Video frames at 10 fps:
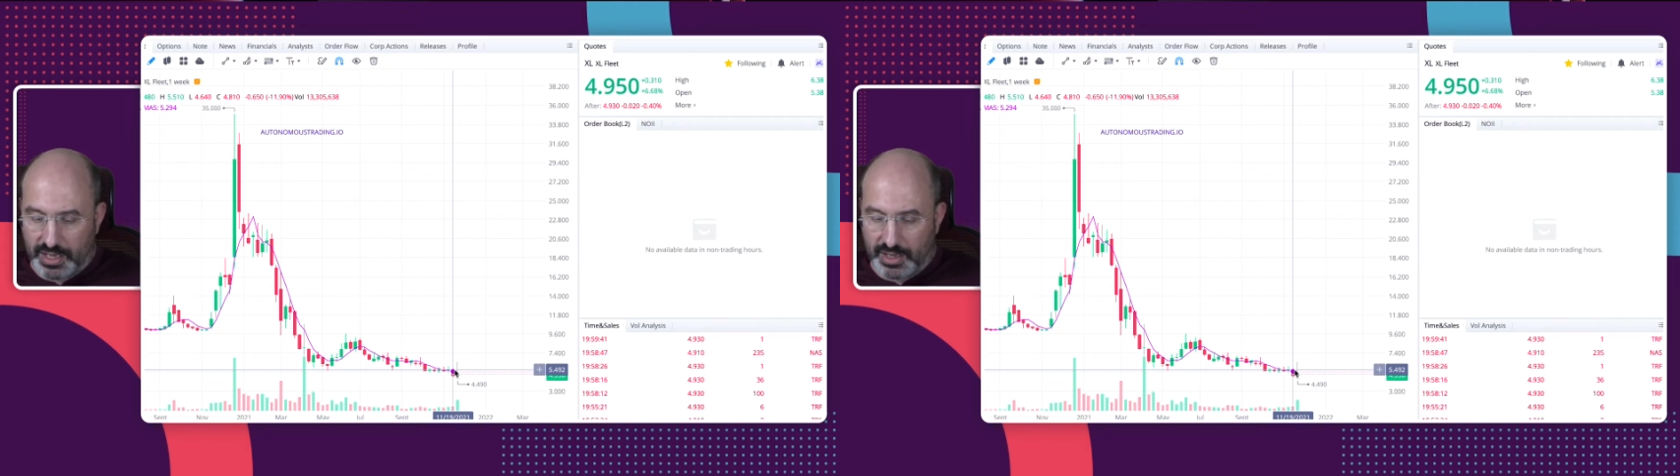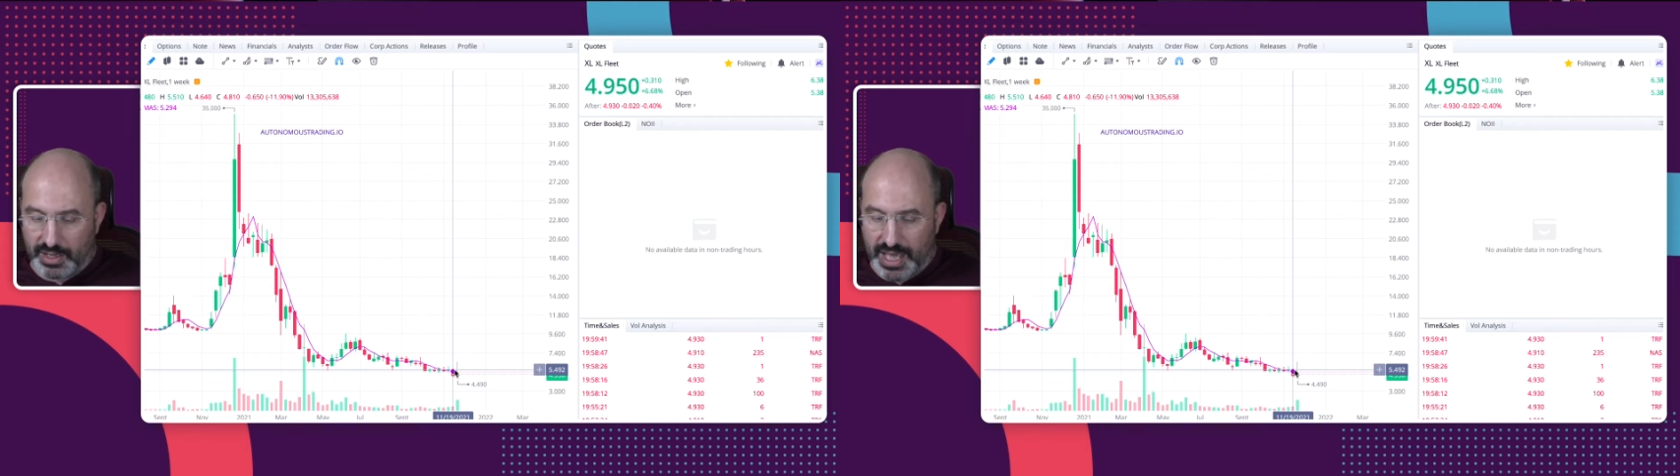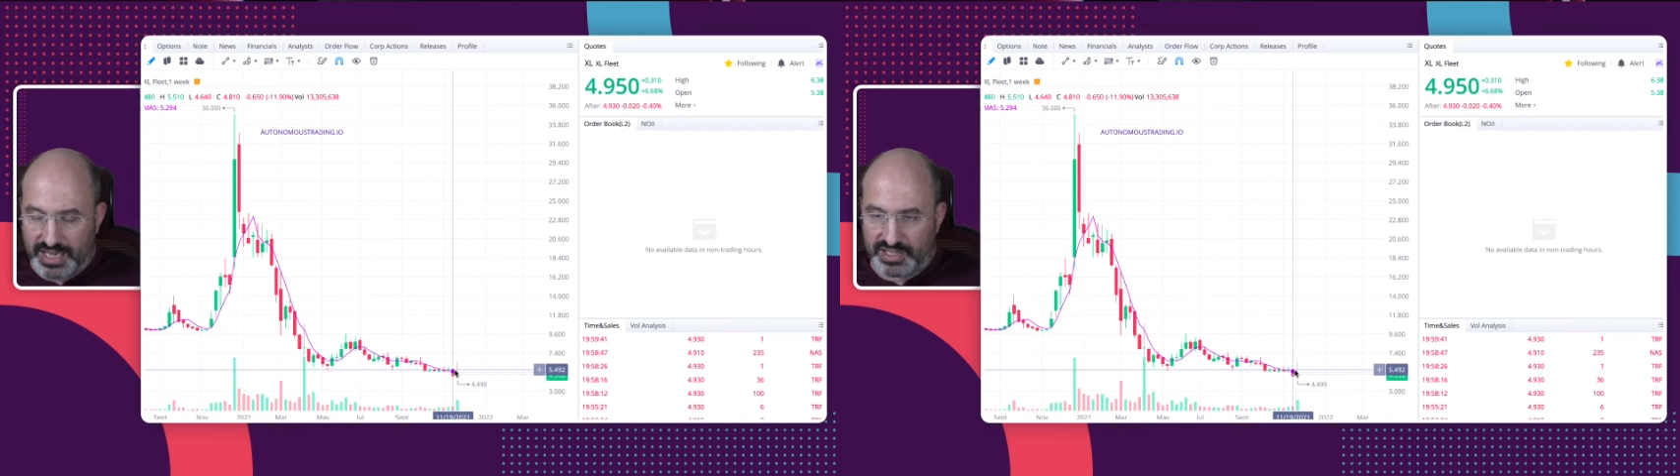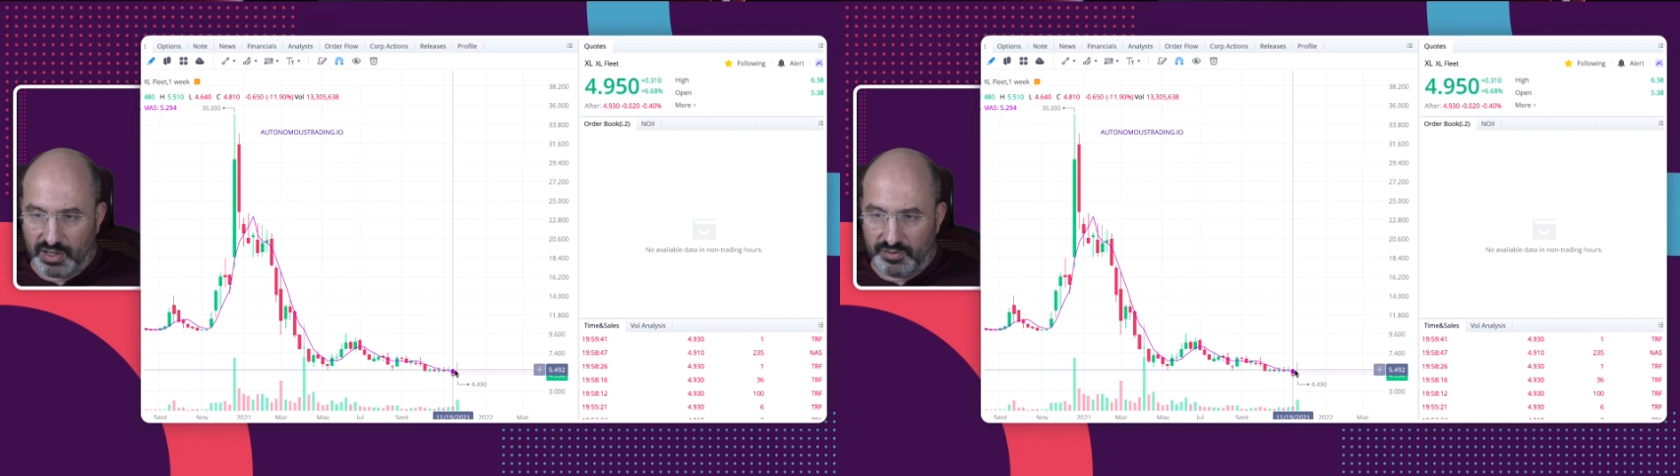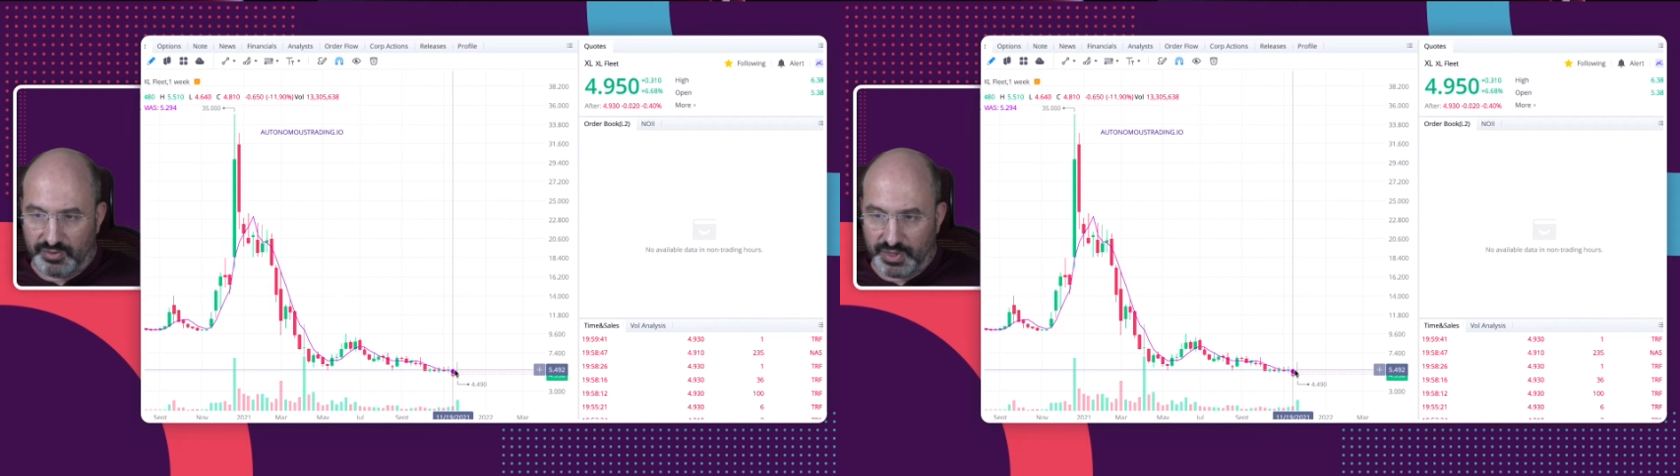uh, XL
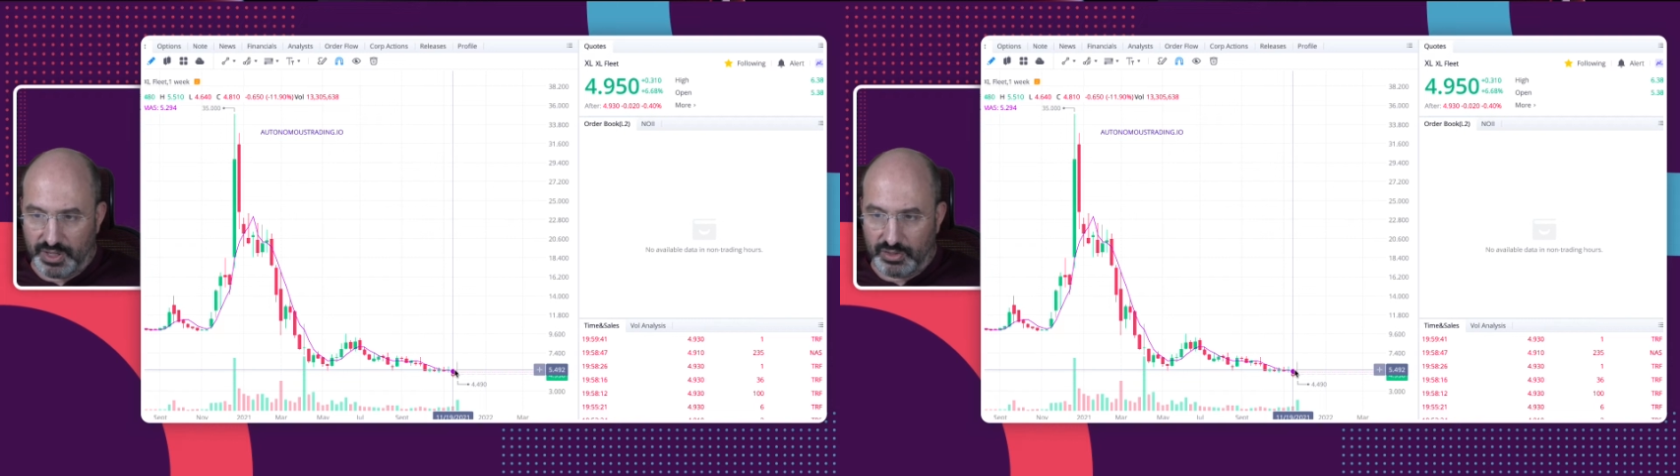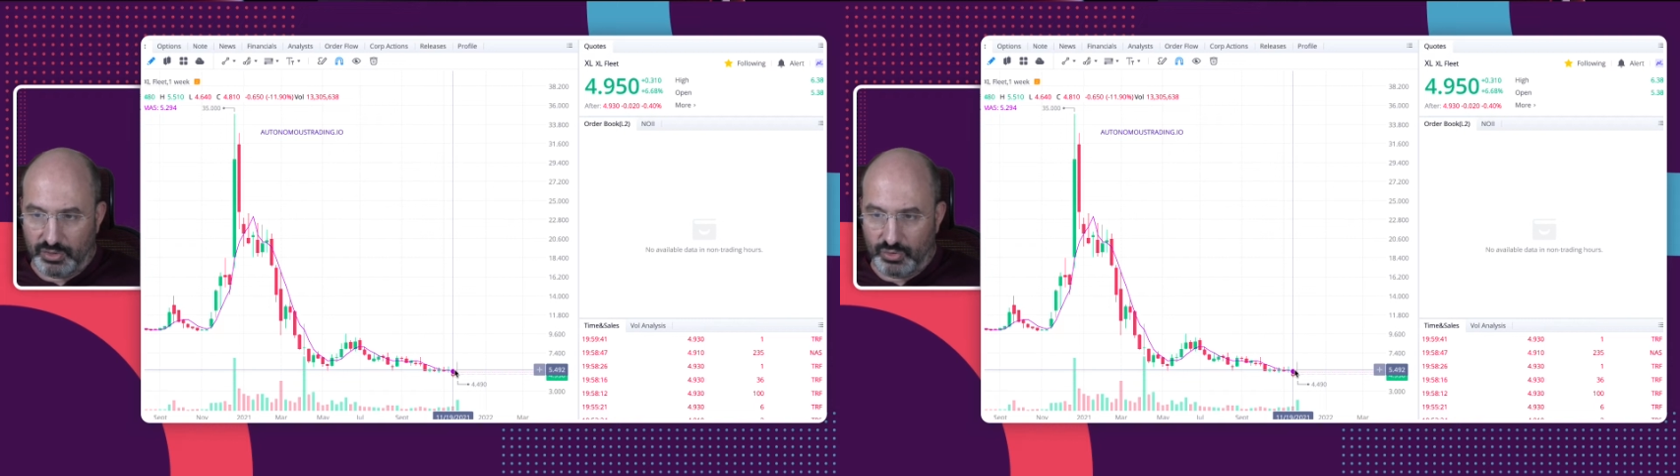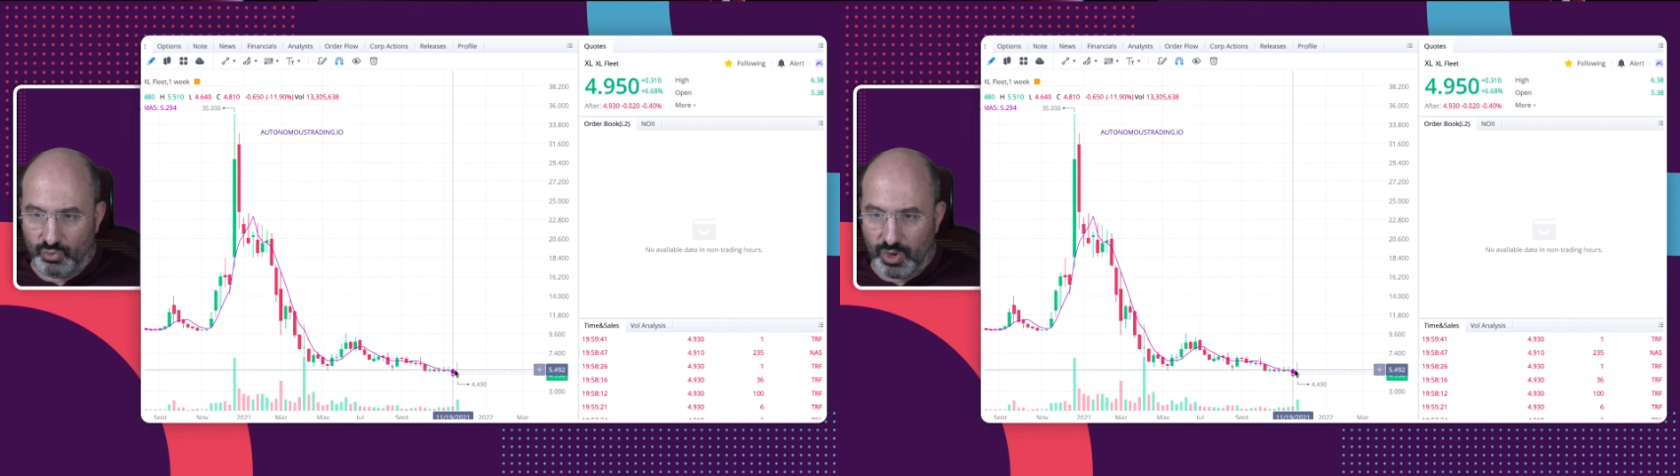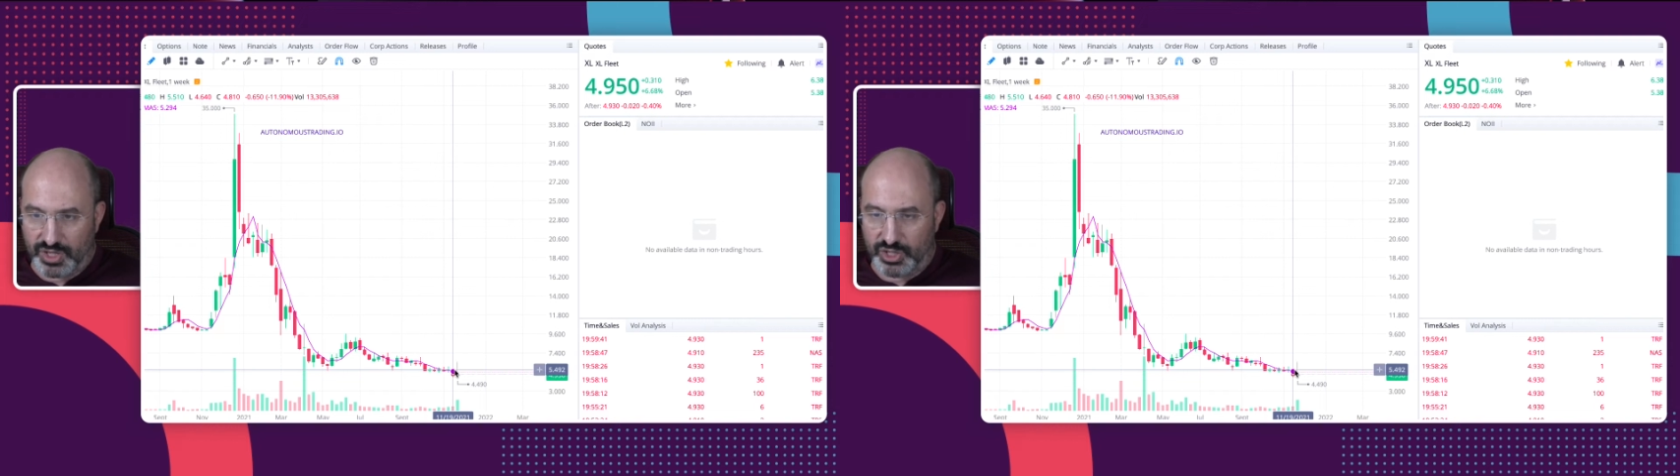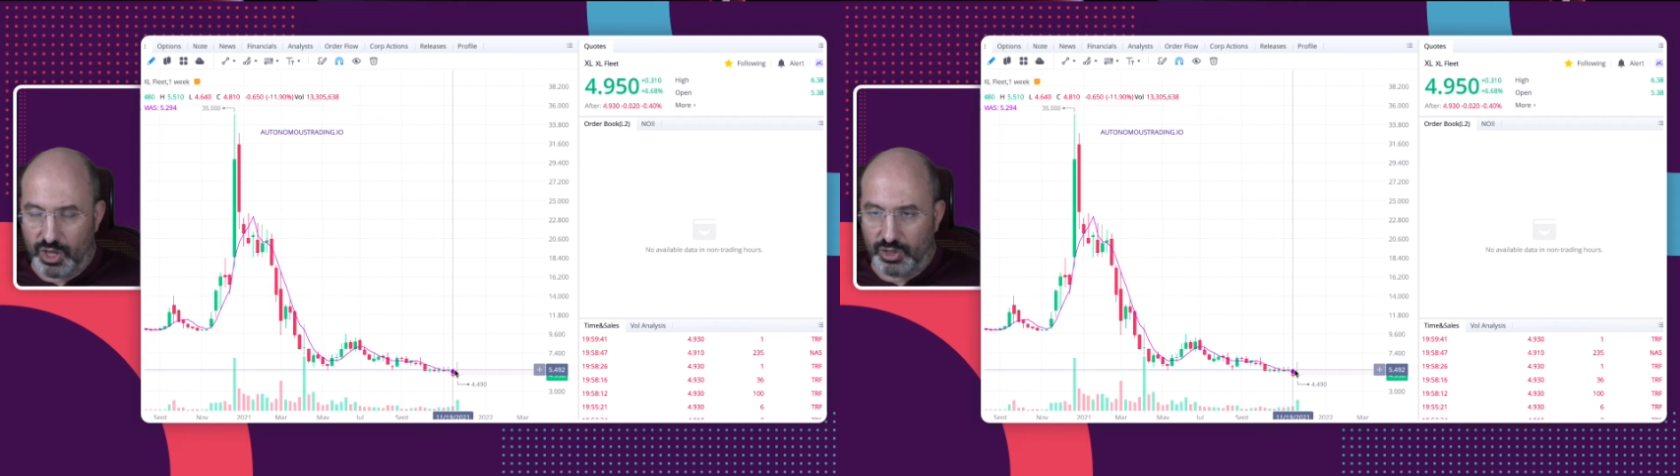Fleet
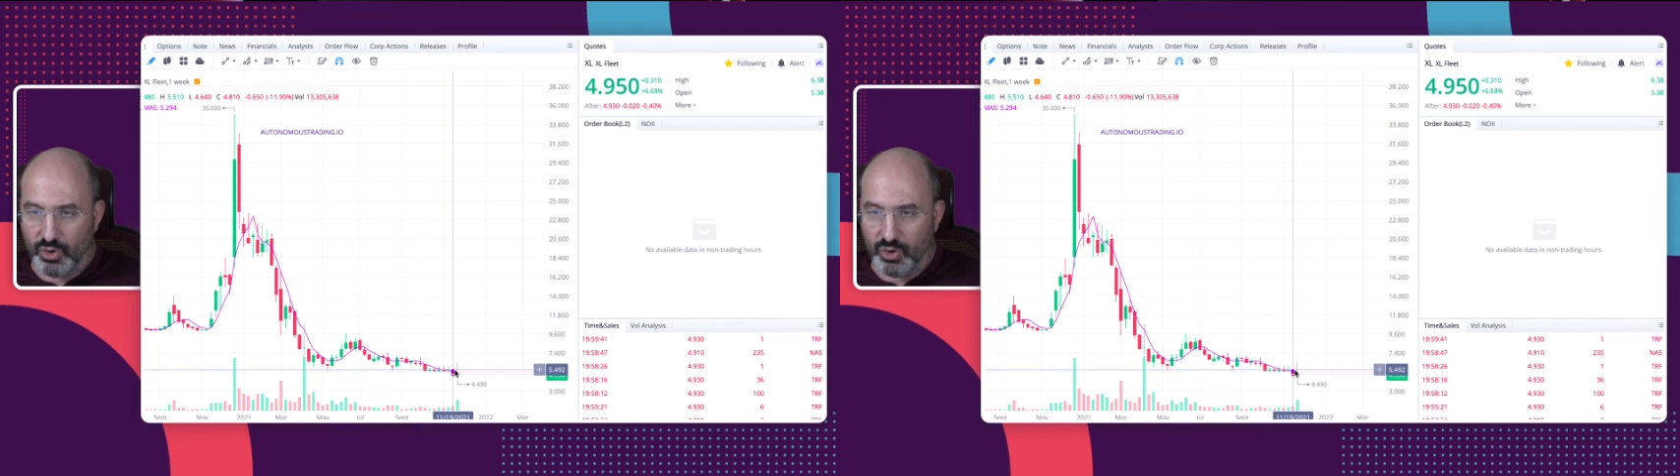was not